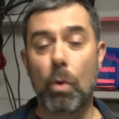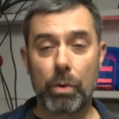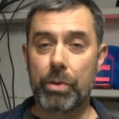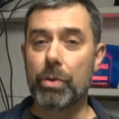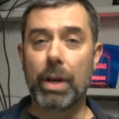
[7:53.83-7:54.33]

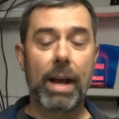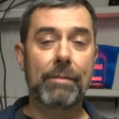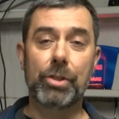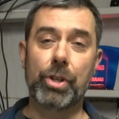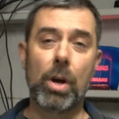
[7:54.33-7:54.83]
or you could
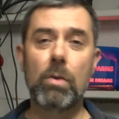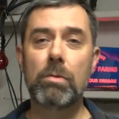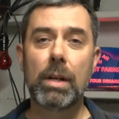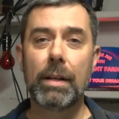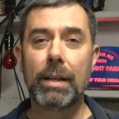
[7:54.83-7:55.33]
have a
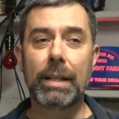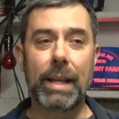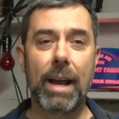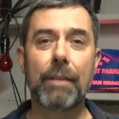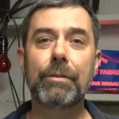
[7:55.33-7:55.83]
show in
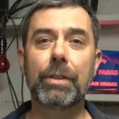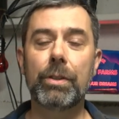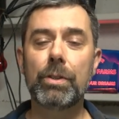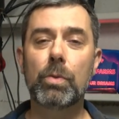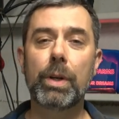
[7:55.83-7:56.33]
the
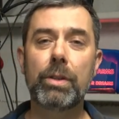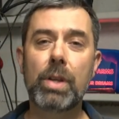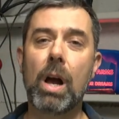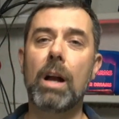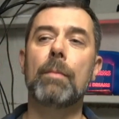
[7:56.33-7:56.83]
afternoons where you
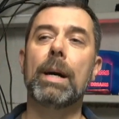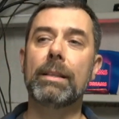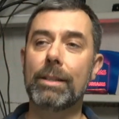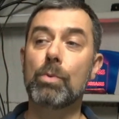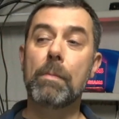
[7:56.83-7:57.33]
talk
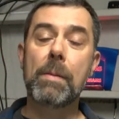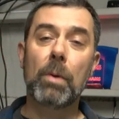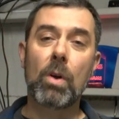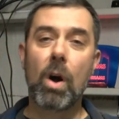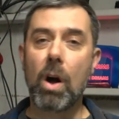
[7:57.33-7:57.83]
about this, where
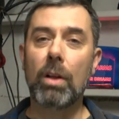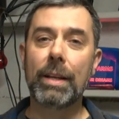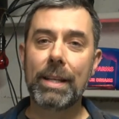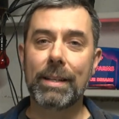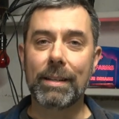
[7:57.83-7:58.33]
people
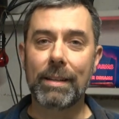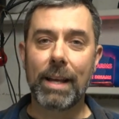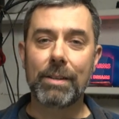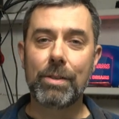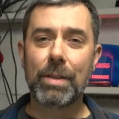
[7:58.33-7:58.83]
call in
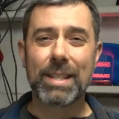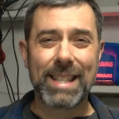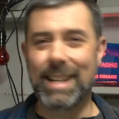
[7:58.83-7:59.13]
and do this.